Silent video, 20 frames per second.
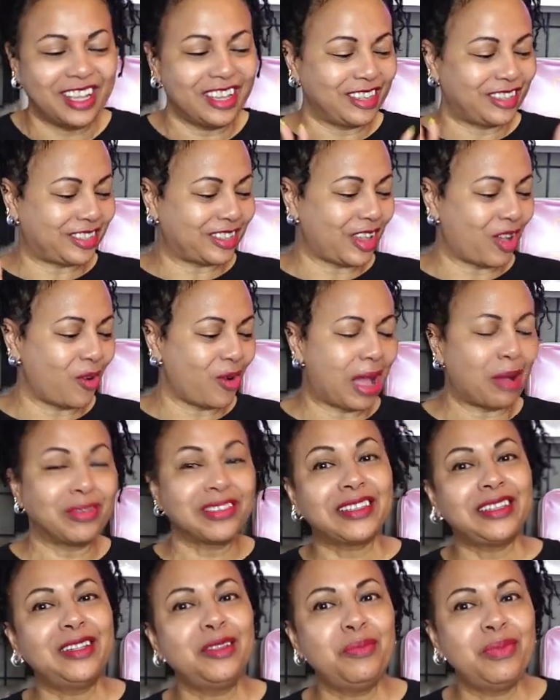So I
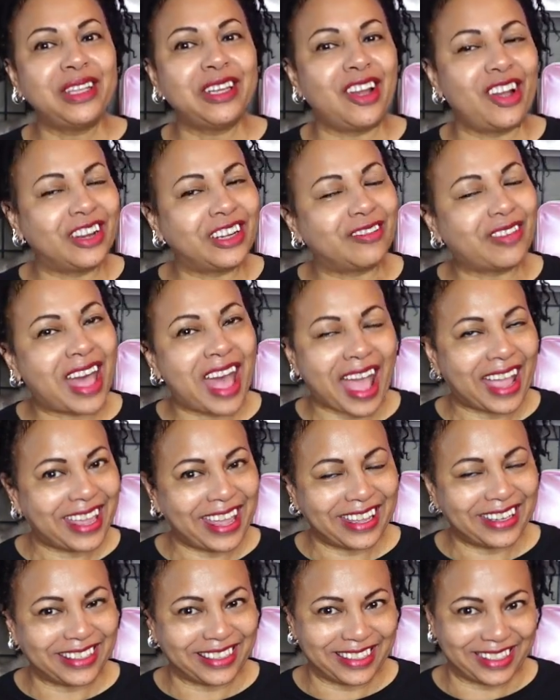was a little bit on a
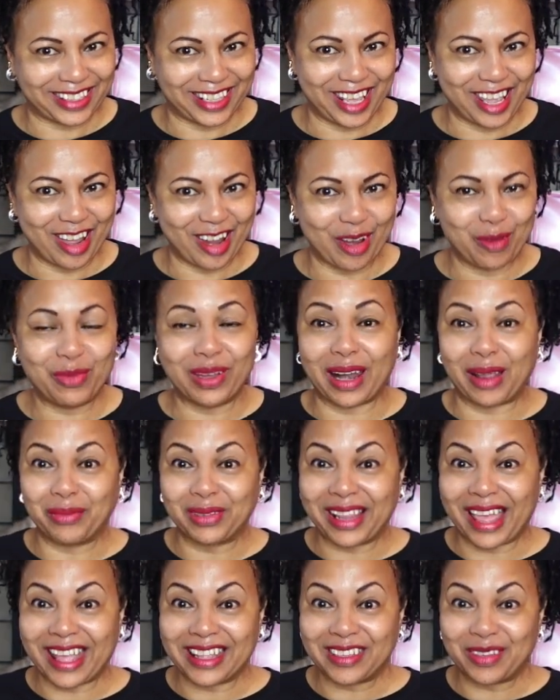hiatus there, but I'm
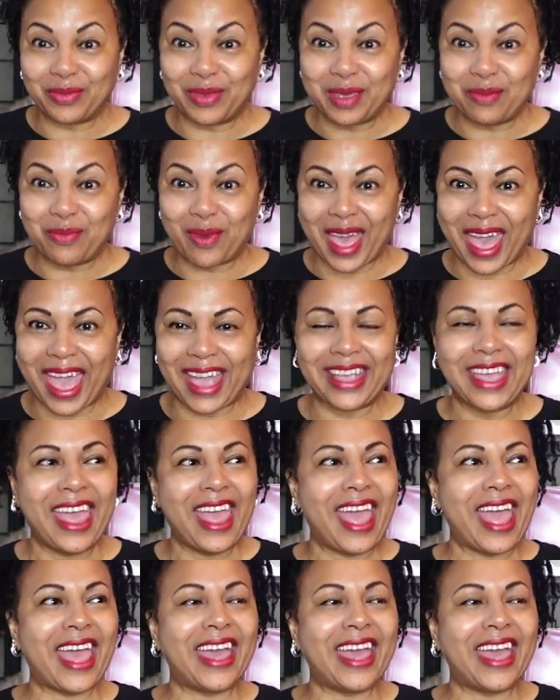glad to be back.